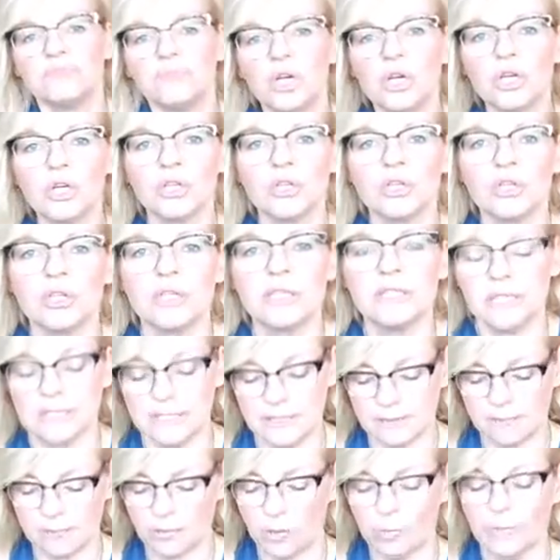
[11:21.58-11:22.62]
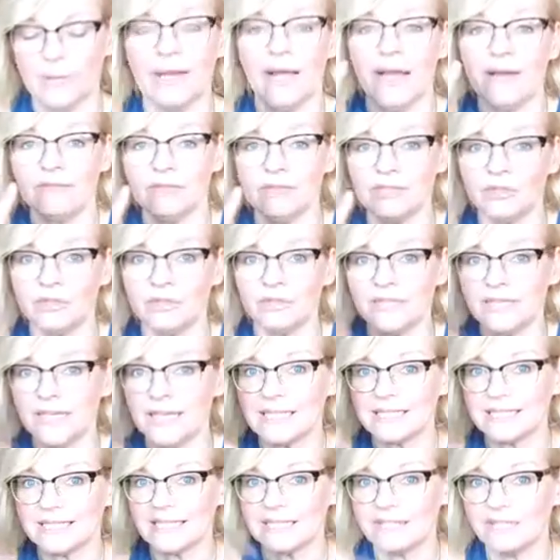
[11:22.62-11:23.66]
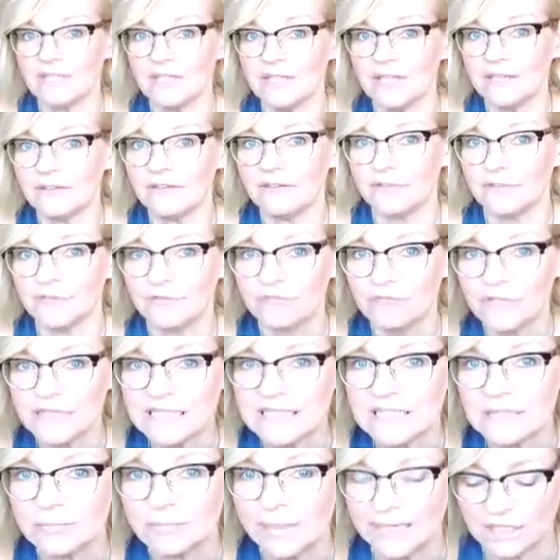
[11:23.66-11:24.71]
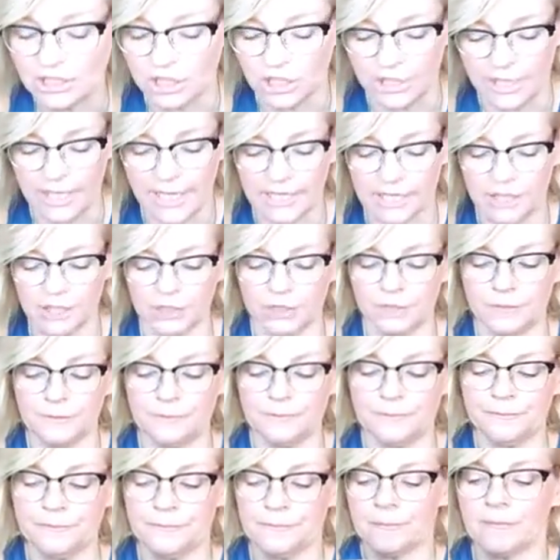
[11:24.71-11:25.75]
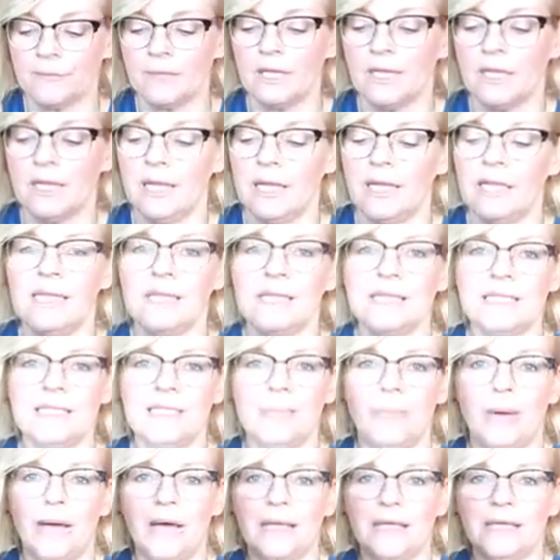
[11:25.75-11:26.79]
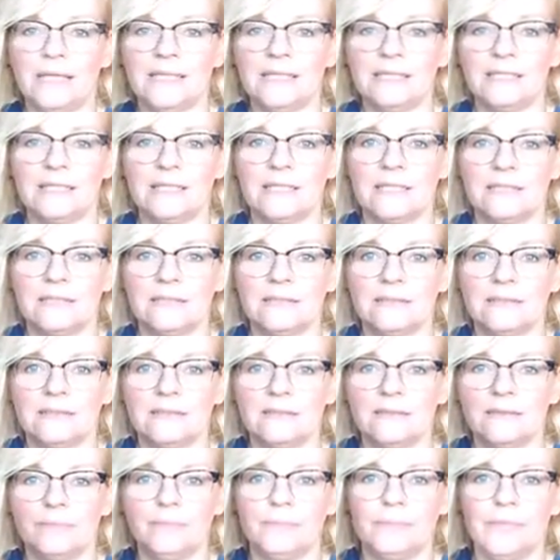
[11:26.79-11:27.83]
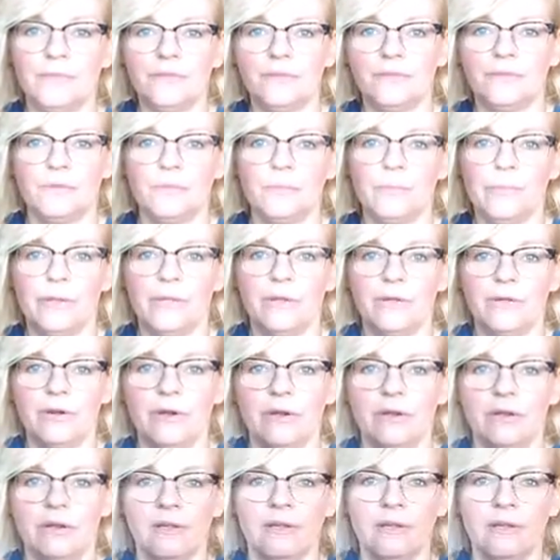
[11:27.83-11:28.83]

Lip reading: a good idea to pop in. I haven't used it yet, saving that for a really special occasion. Here's the palette. Beautiful mirror.